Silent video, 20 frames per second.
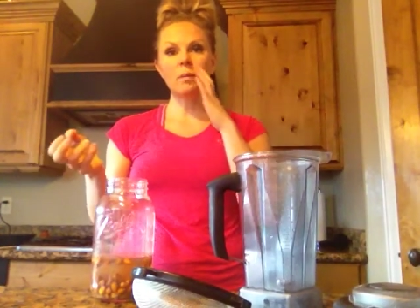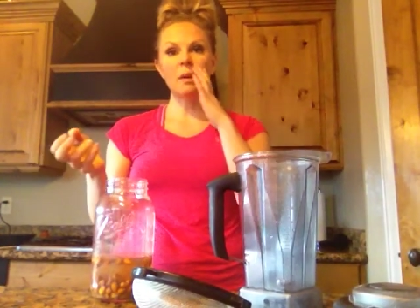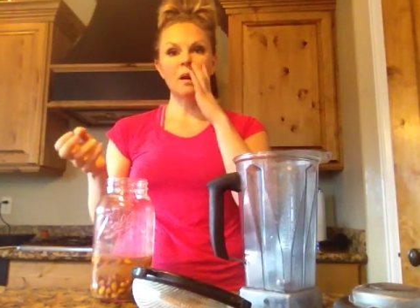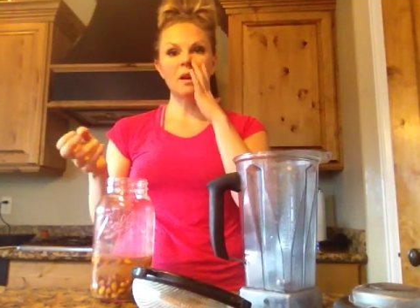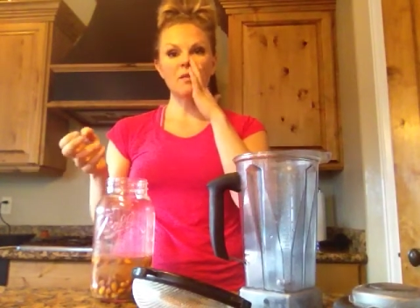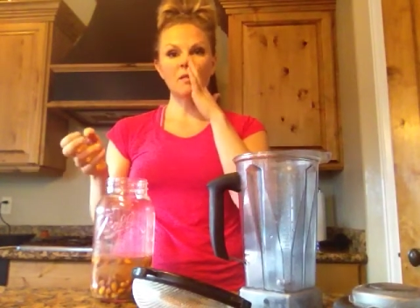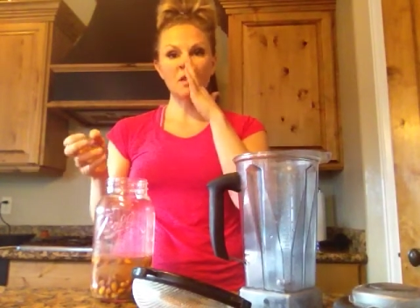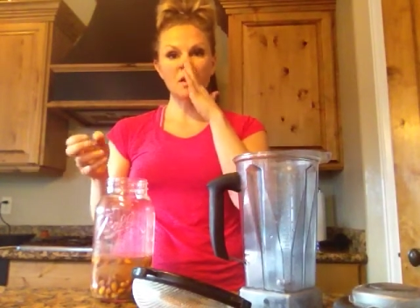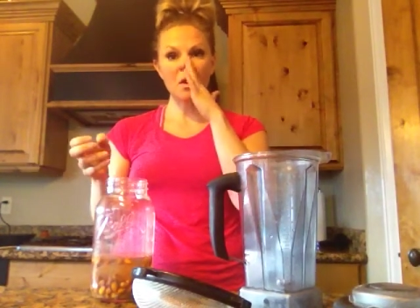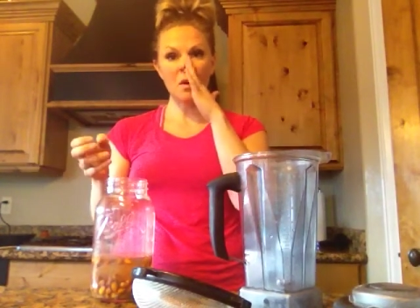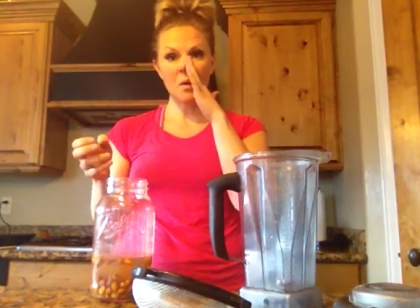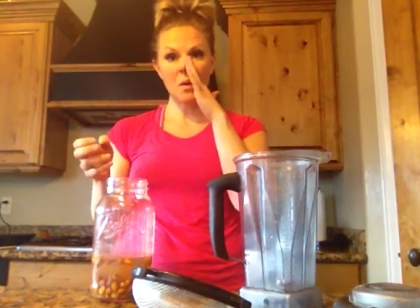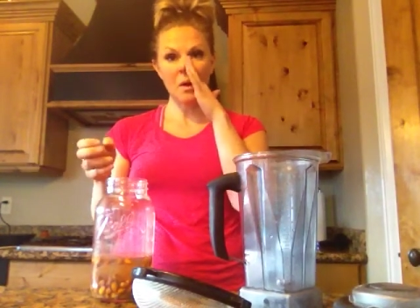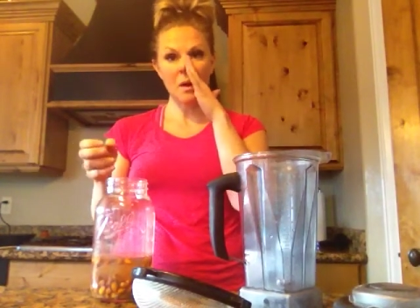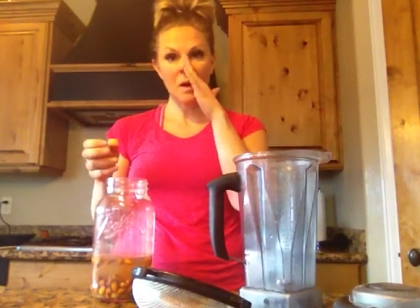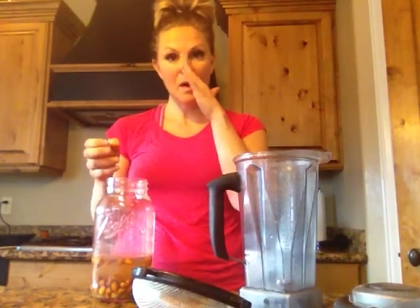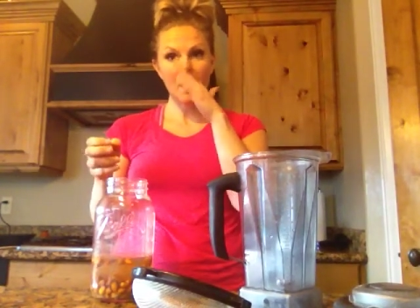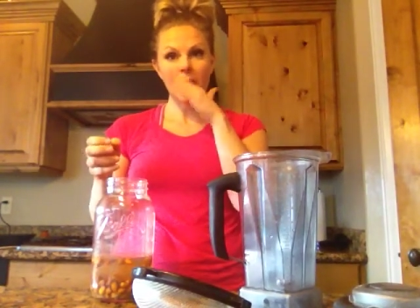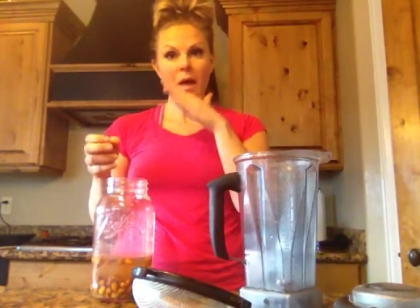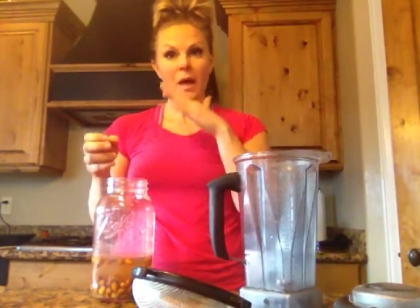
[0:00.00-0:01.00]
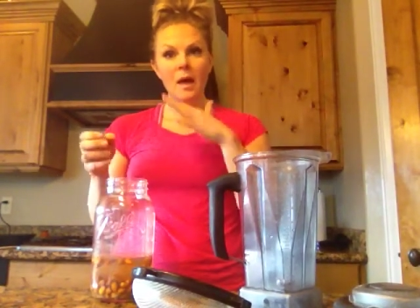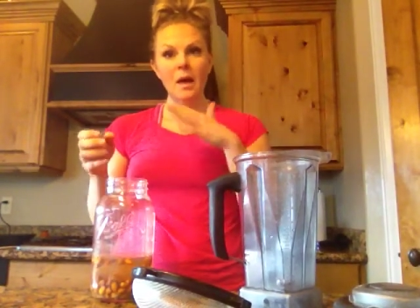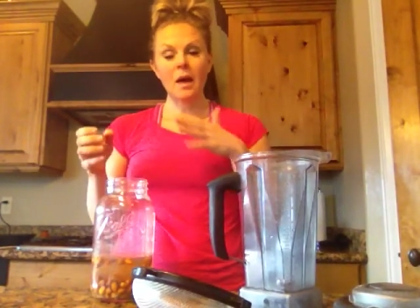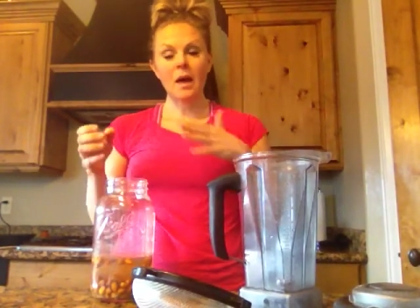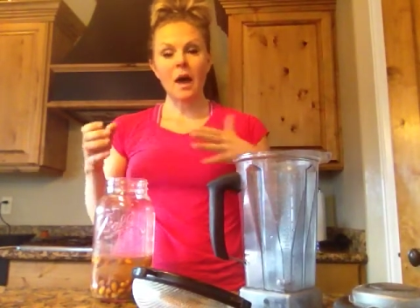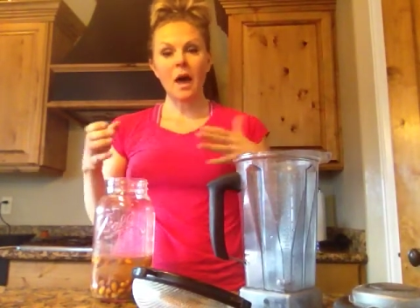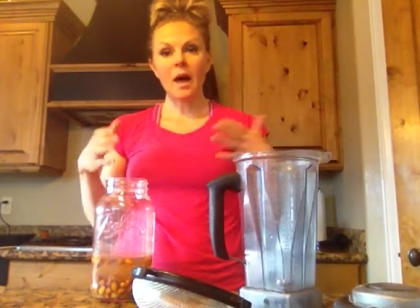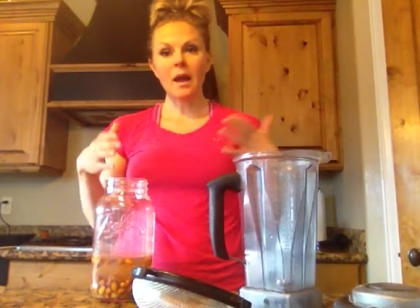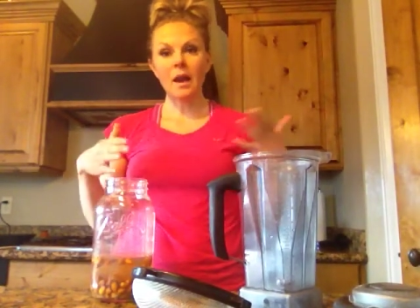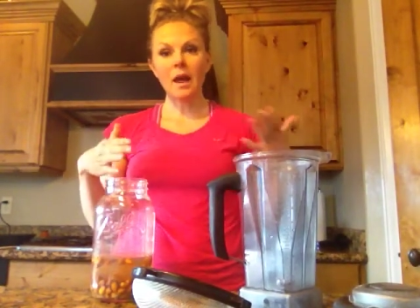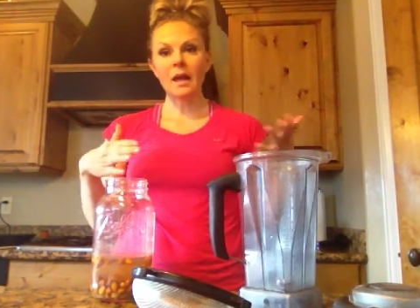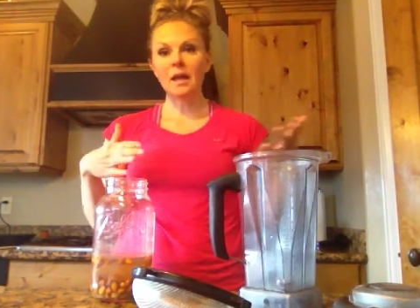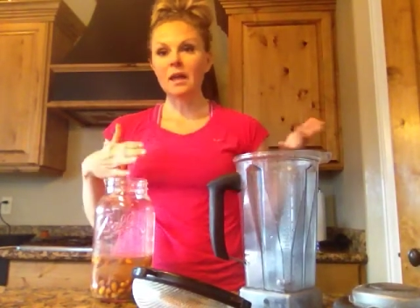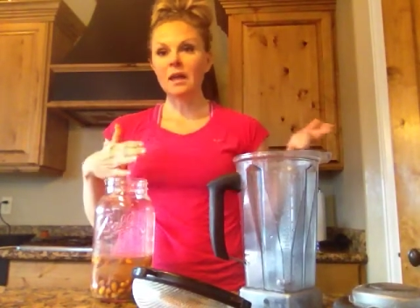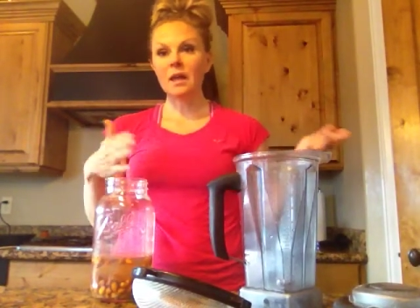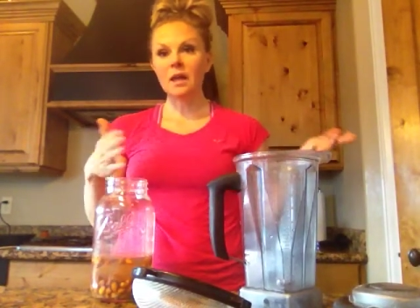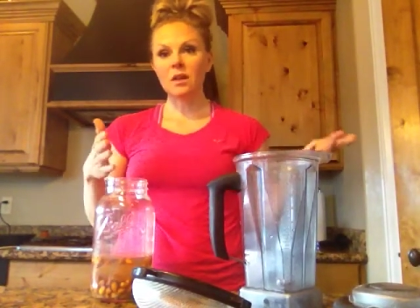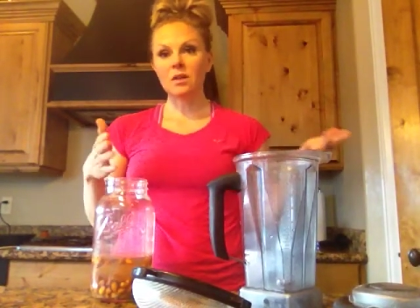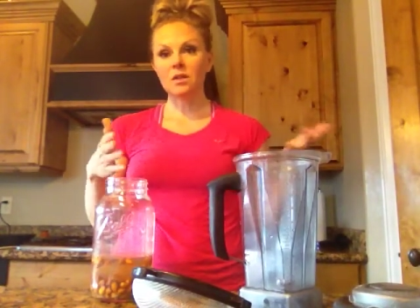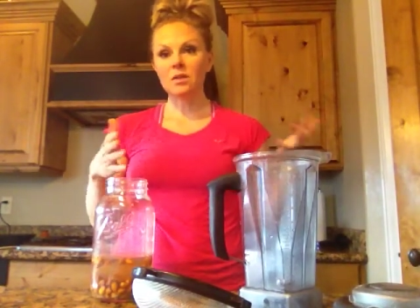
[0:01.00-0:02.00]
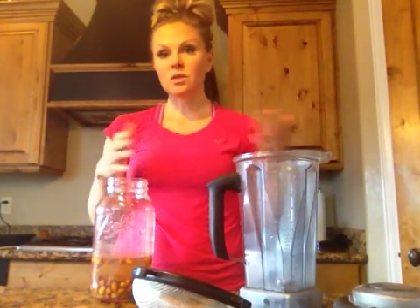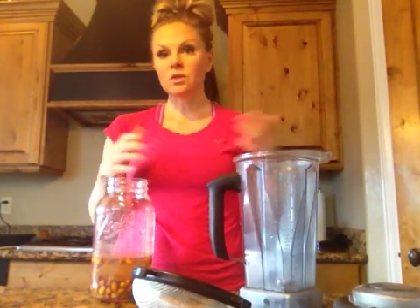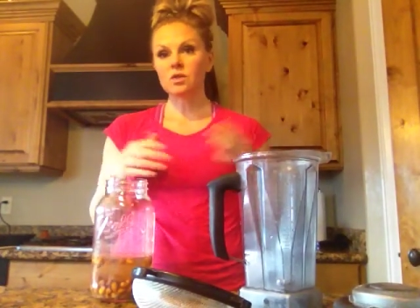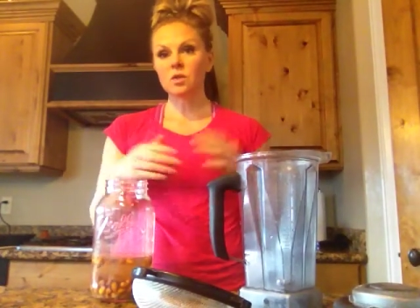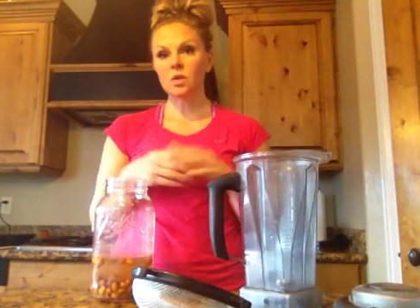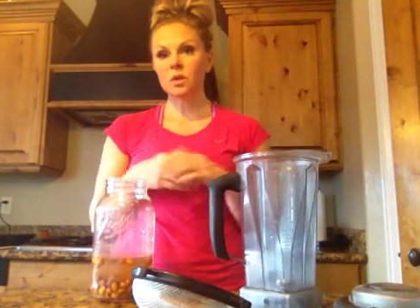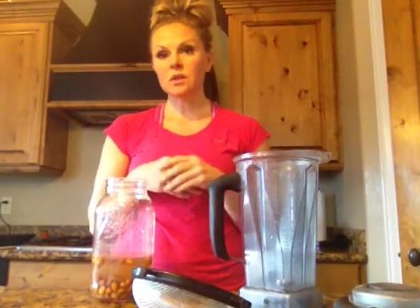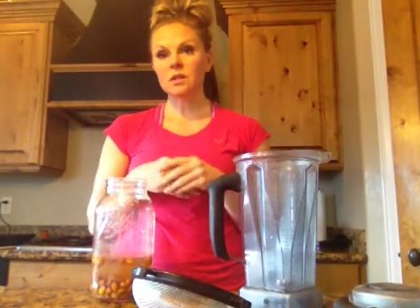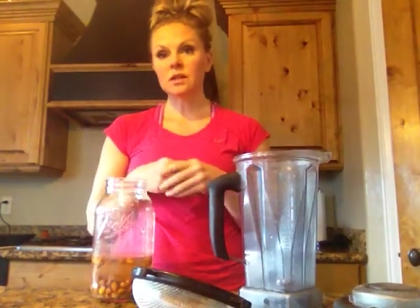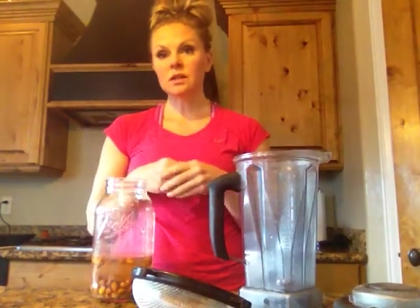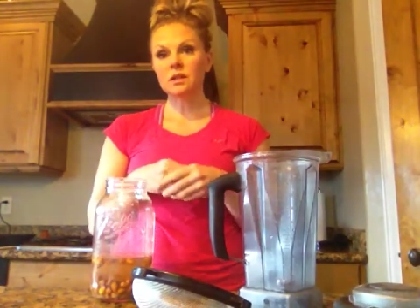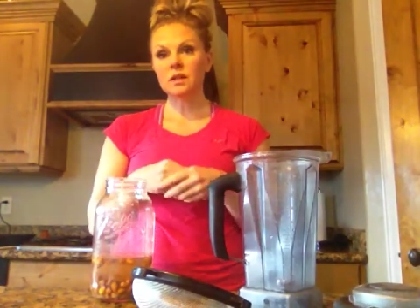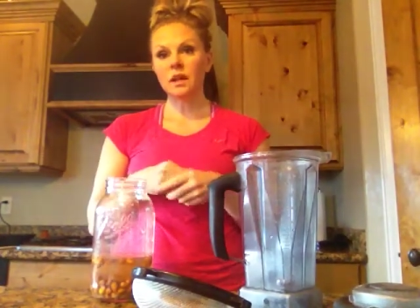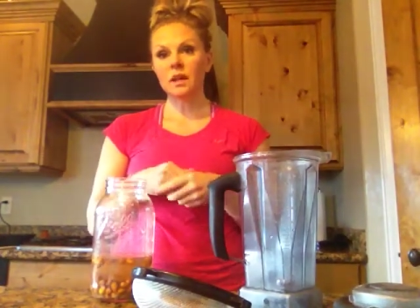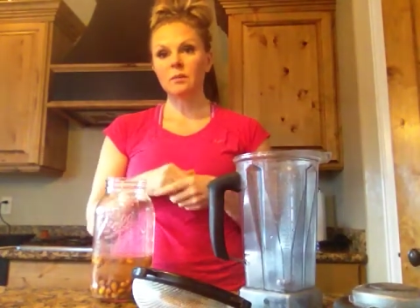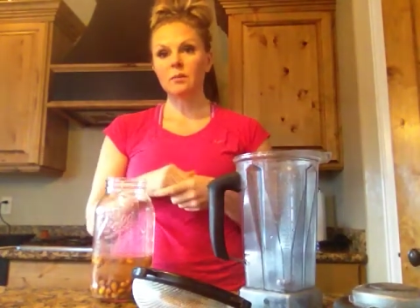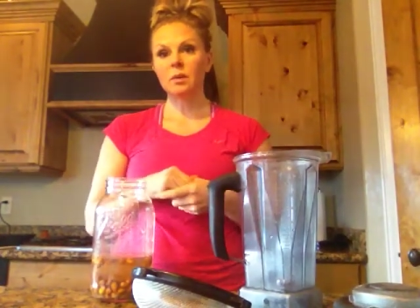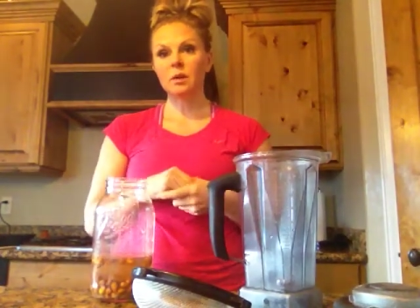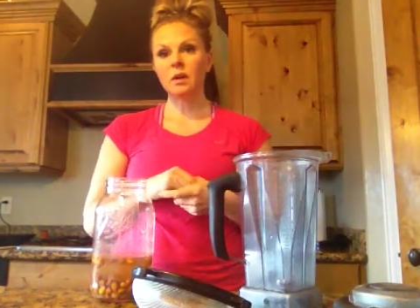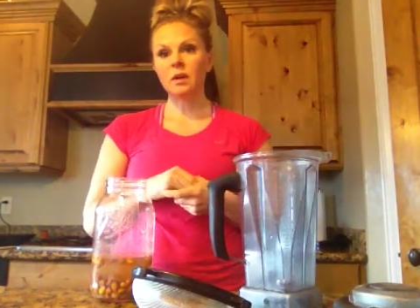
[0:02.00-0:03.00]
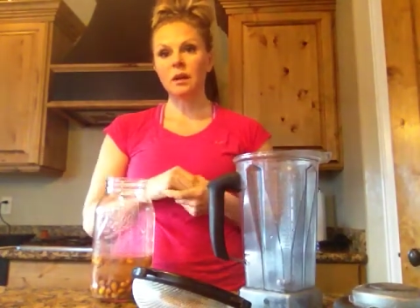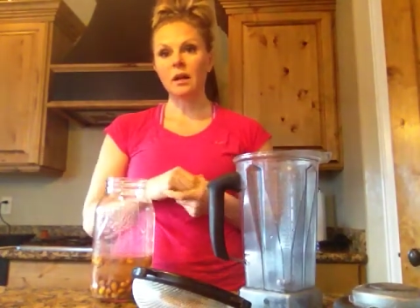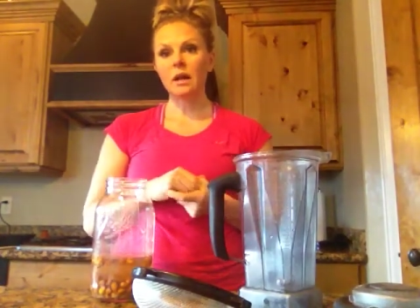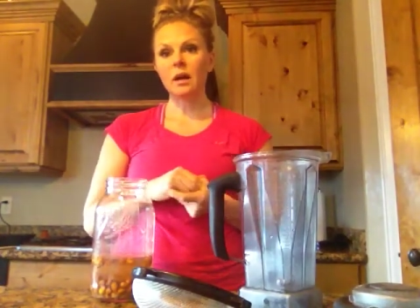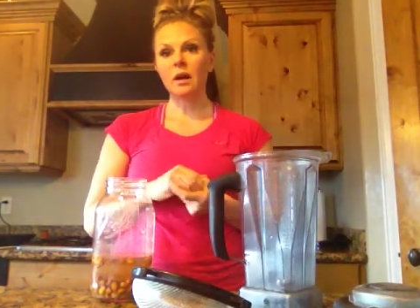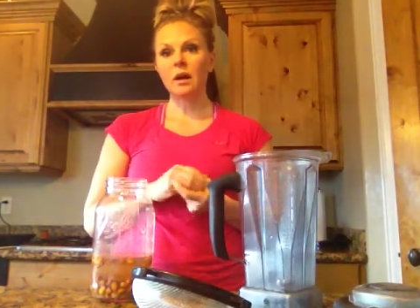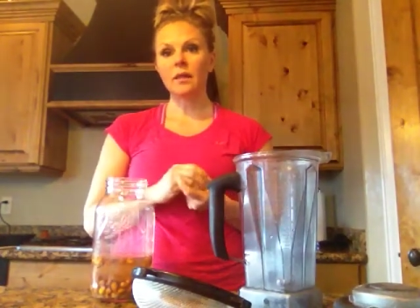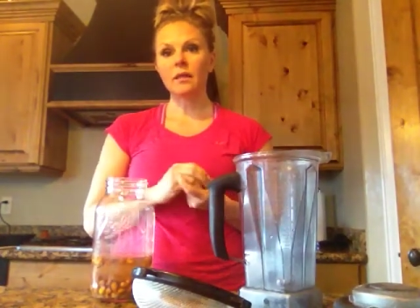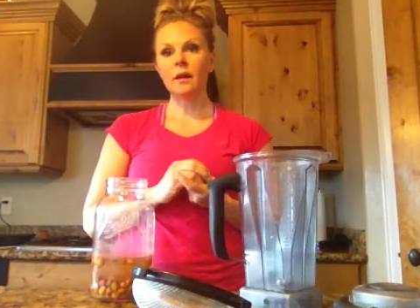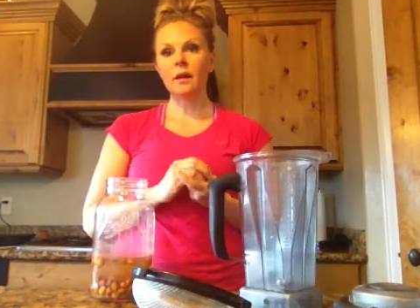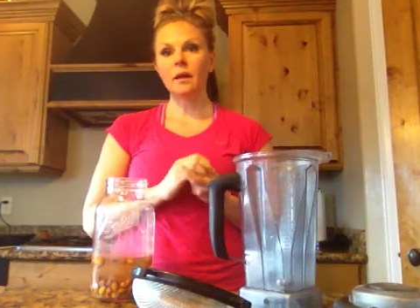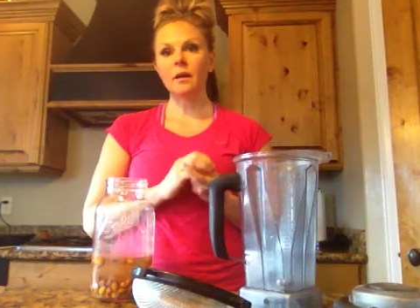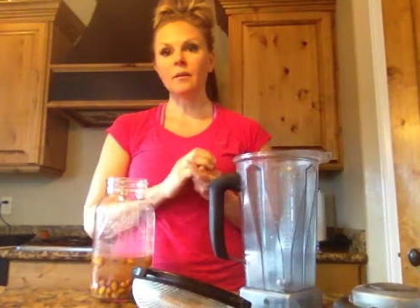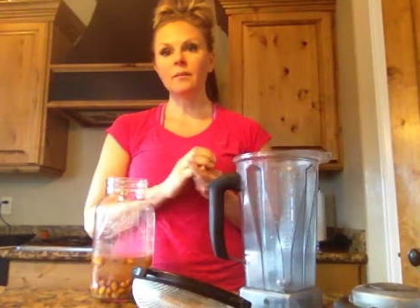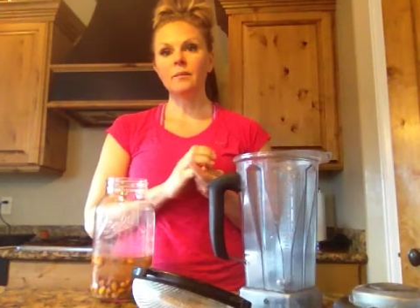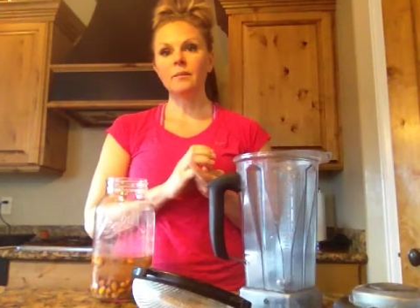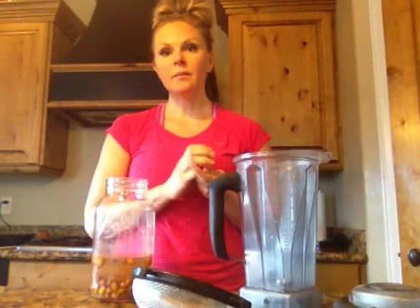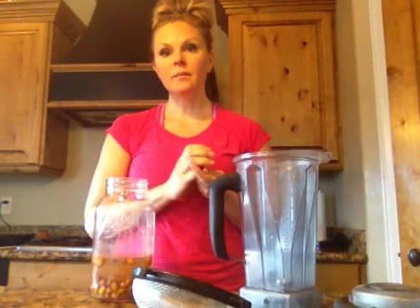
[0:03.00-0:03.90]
But if you don't, and I can get you those sources, I can put a link on there.